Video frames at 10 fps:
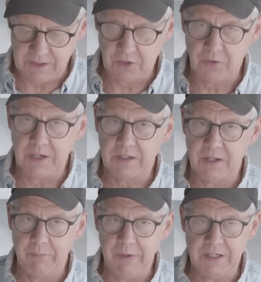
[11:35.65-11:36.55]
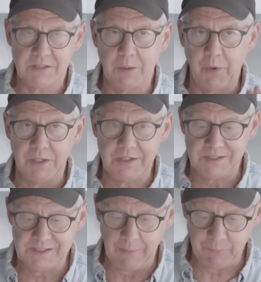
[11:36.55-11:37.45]
The grit can be somewhat
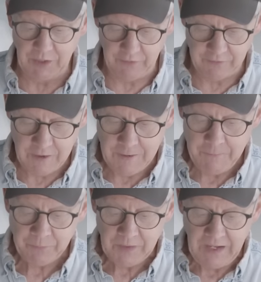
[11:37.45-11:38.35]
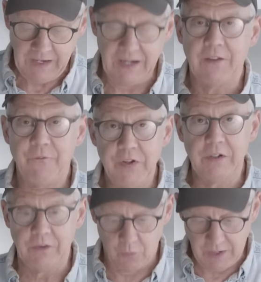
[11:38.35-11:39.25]
deceptive. And I can
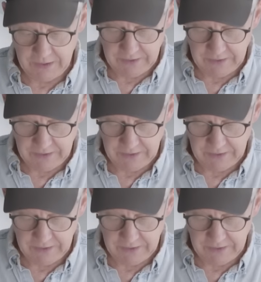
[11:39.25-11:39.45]
feel the wire